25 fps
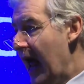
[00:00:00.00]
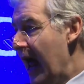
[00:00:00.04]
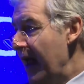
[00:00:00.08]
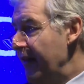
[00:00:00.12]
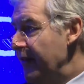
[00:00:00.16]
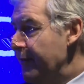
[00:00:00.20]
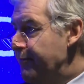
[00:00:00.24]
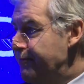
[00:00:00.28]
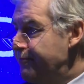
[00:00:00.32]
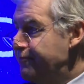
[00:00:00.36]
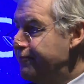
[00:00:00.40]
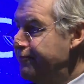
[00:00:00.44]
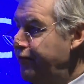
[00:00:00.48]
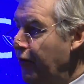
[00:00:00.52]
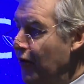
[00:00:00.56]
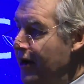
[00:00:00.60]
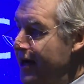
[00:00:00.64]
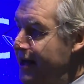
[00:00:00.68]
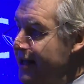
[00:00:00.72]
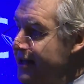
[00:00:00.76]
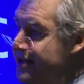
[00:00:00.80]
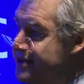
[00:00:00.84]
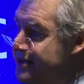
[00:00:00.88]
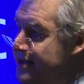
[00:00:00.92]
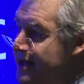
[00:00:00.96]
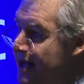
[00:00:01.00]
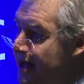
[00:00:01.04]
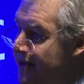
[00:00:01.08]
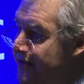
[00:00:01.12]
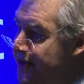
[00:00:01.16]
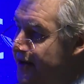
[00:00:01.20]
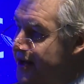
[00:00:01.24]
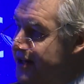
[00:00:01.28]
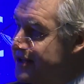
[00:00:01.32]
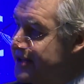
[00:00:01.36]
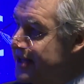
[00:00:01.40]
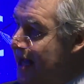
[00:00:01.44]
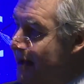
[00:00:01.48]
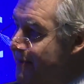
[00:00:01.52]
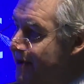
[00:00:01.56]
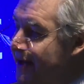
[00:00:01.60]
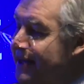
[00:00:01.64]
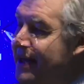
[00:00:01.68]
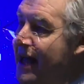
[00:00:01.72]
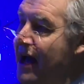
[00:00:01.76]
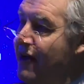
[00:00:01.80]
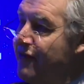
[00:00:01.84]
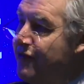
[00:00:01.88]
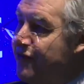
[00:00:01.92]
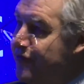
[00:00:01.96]
And the point is that it's coming
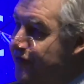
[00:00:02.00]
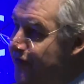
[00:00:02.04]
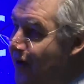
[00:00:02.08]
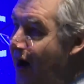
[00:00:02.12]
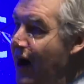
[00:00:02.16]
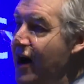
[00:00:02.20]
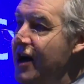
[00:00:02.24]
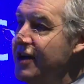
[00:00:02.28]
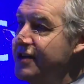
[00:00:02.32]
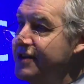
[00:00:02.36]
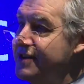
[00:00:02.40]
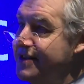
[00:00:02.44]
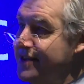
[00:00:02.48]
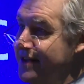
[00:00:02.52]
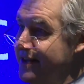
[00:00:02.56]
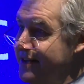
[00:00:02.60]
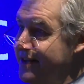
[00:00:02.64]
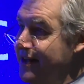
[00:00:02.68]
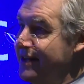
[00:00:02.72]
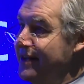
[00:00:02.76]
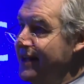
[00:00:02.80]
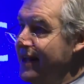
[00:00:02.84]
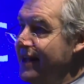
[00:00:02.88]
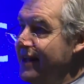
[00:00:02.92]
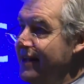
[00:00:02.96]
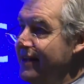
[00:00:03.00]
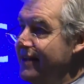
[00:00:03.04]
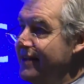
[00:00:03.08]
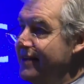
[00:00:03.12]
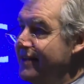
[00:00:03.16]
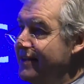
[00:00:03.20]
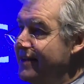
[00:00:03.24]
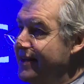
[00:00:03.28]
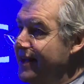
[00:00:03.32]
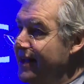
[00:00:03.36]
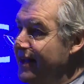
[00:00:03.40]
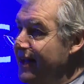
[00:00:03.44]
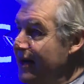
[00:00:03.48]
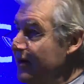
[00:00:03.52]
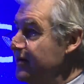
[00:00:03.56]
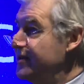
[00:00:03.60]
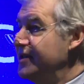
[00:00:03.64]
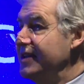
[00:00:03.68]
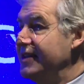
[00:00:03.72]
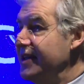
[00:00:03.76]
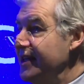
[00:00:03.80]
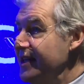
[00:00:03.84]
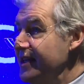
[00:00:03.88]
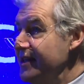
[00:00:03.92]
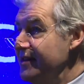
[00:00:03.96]
down faster than the
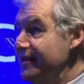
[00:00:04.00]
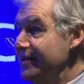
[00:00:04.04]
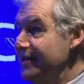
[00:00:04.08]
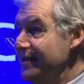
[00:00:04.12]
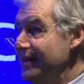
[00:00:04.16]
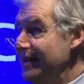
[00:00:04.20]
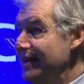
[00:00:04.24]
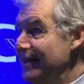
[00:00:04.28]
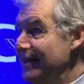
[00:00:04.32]
LCDs.